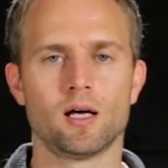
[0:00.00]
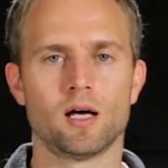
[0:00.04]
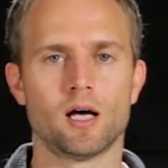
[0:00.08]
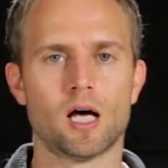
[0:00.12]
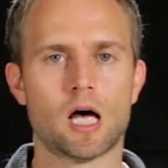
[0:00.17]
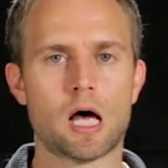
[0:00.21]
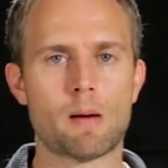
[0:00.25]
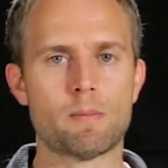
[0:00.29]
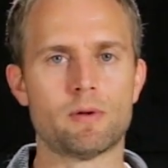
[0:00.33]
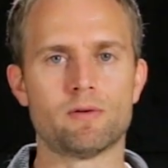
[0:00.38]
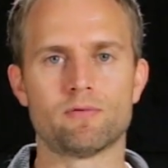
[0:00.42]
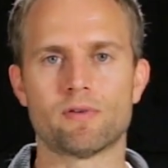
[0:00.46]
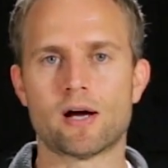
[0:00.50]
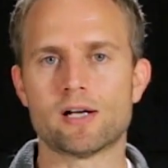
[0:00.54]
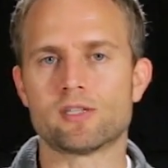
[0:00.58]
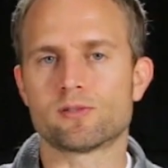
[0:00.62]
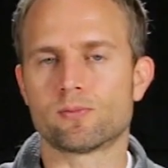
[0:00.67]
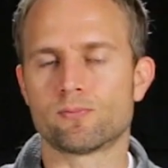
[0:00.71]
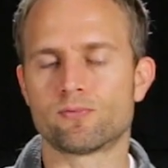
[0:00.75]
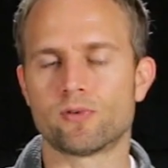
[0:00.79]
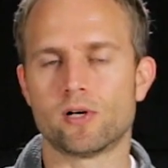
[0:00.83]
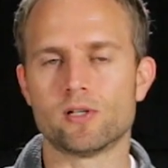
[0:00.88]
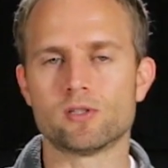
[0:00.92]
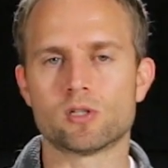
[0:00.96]
invite
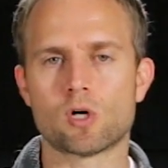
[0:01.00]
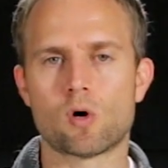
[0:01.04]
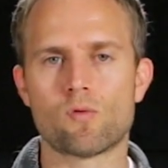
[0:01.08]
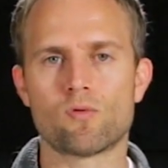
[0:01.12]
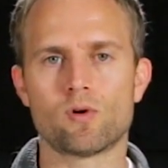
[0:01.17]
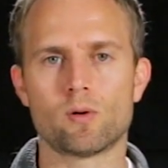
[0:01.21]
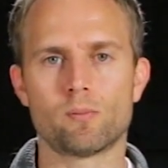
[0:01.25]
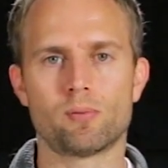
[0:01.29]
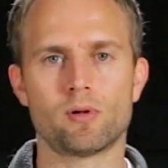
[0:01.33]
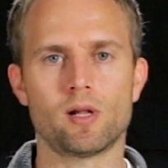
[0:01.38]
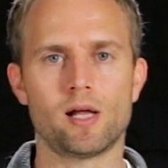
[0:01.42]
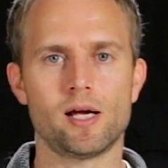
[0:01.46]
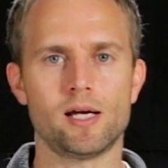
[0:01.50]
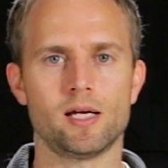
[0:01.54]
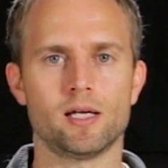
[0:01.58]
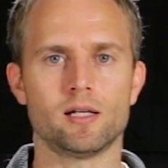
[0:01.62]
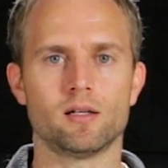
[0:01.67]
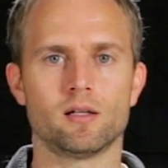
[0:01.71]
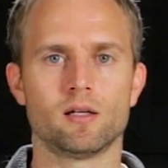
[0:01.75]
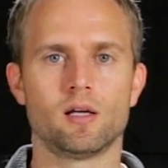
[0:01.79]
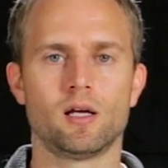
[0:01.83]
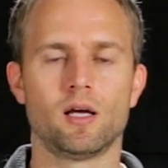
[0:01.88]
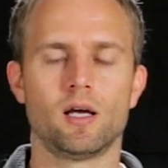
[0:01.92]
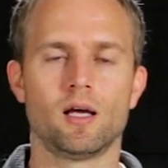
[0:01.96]
some friends over and play
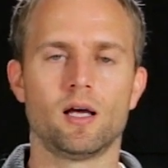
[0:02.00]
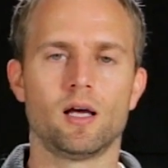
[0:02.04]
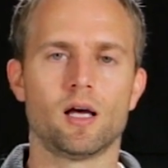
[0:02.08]
it.